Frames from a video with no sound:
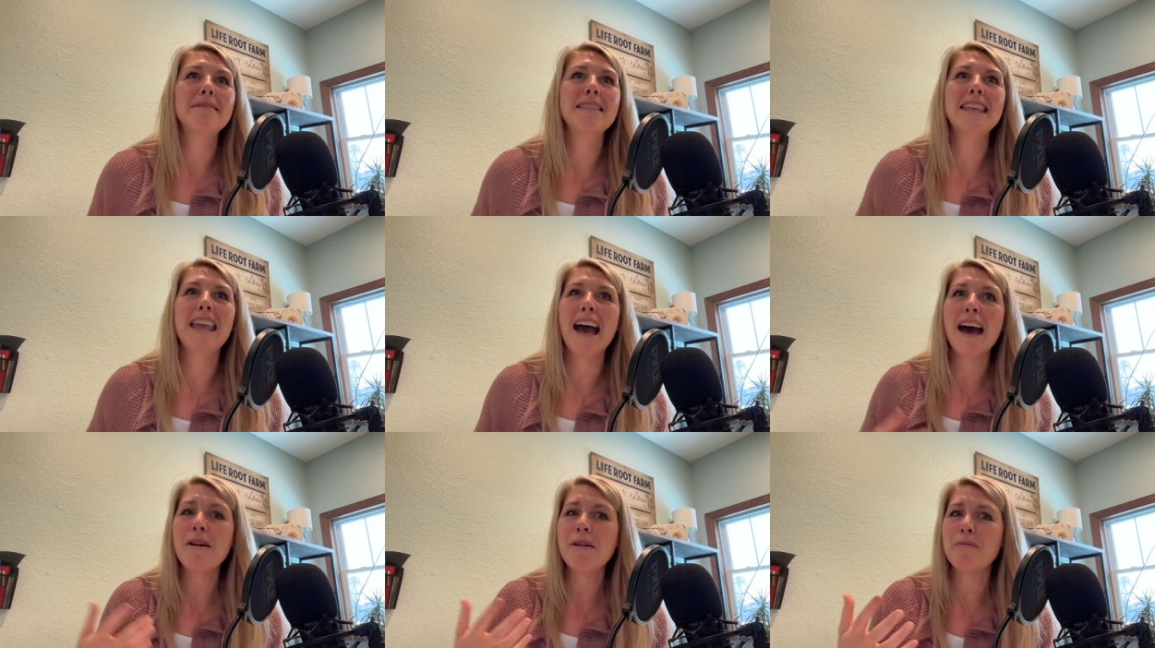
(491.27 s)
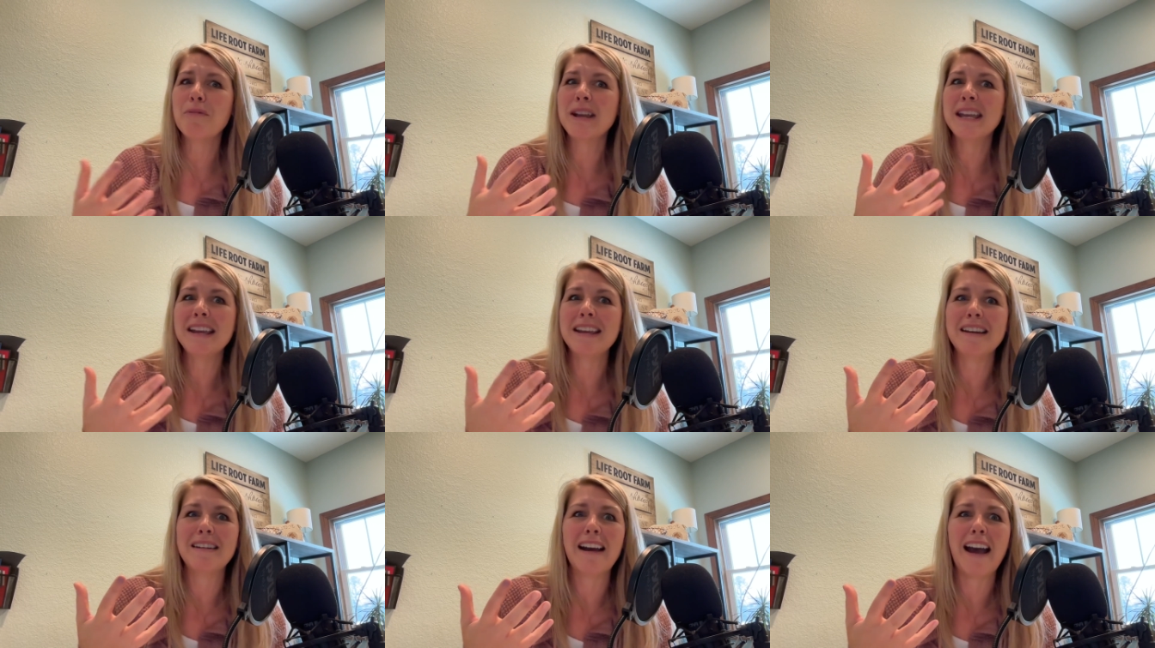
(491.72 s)
yeah,
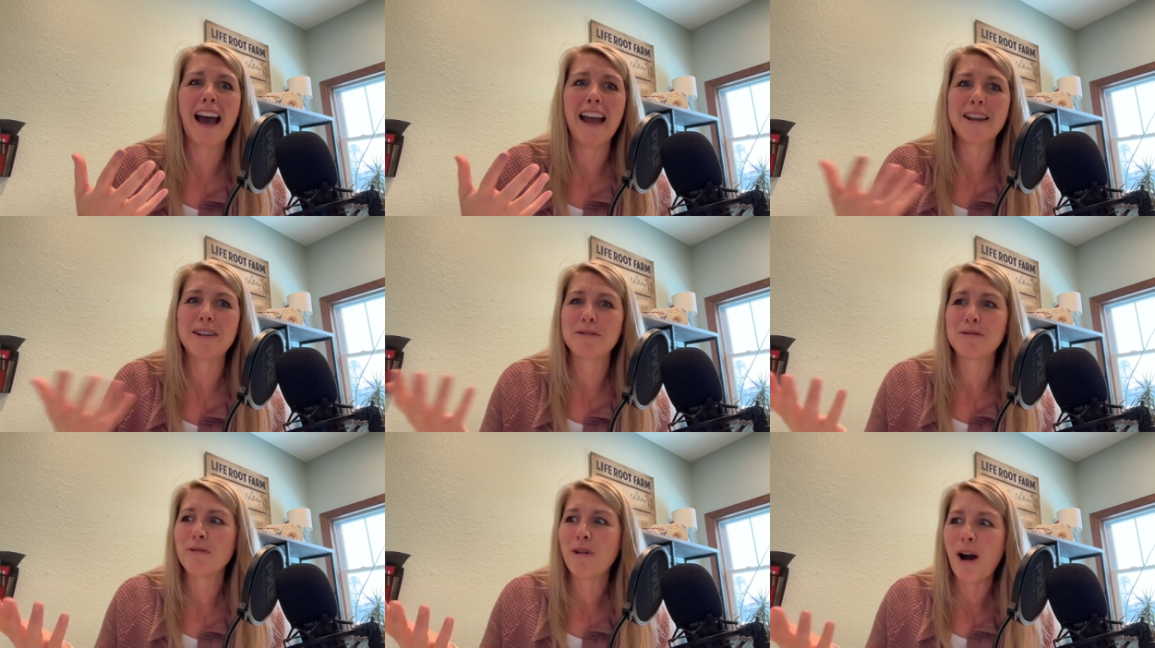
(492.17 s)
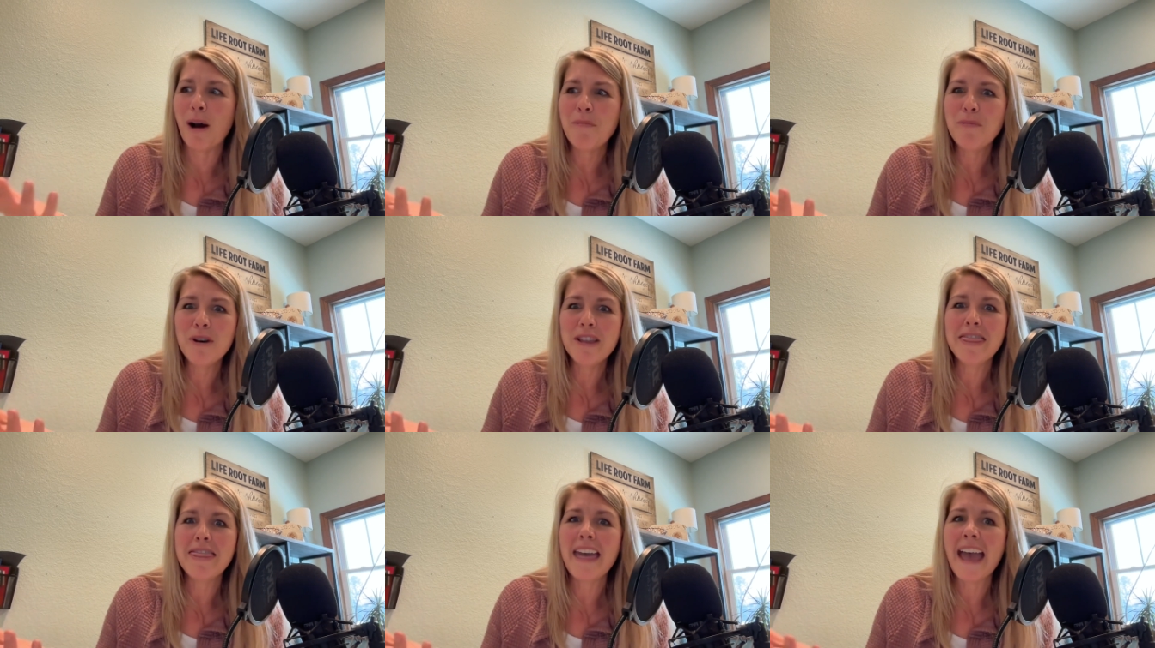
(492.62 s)
I grew up
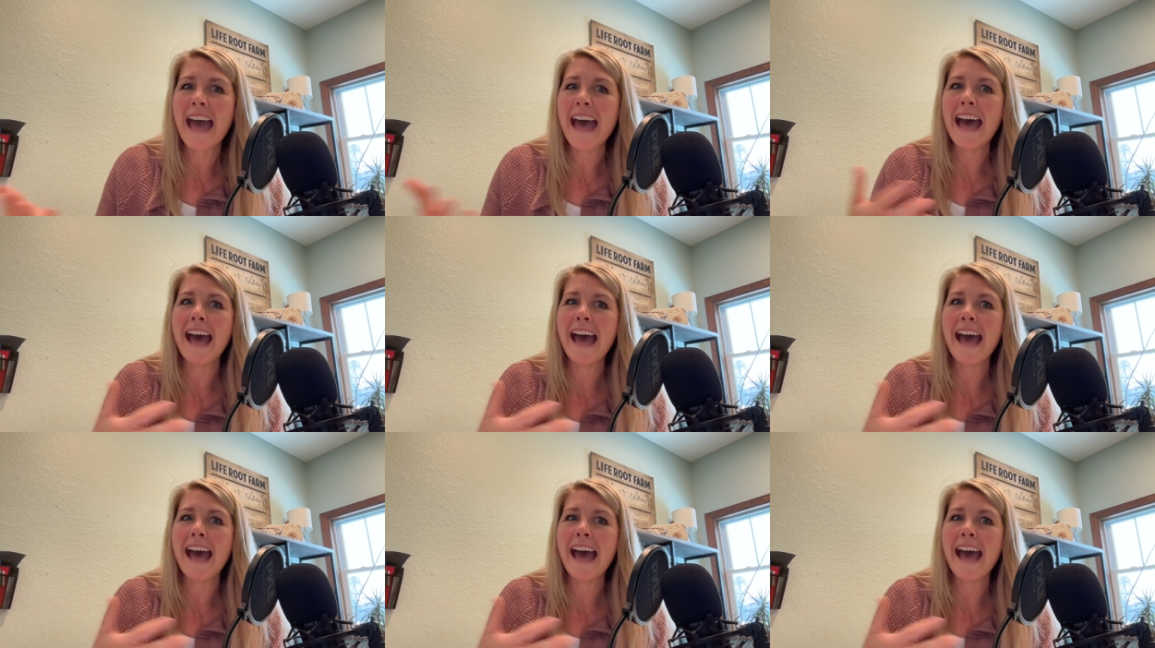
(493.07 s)
with that.